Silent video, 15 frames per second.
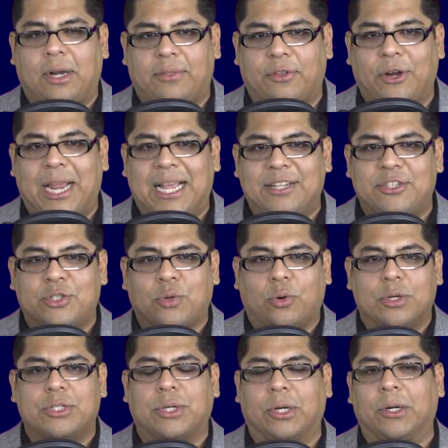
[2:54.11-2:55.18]
their hands
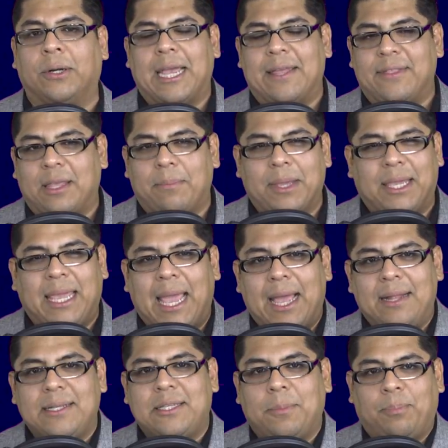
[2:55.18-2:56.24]
towards her and they
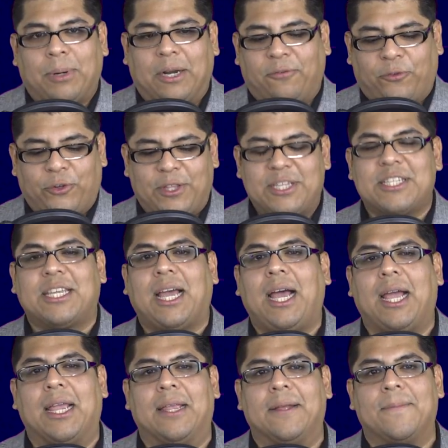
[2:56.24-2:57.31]
began to pray for this
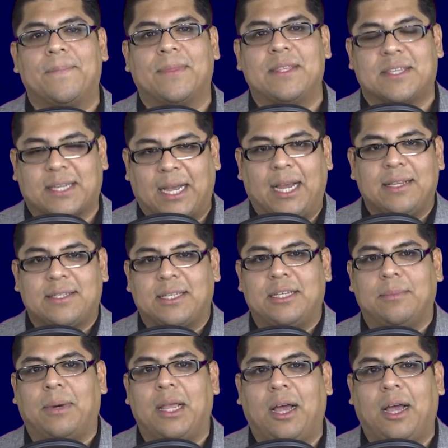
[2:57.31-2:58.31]
guy sitting in my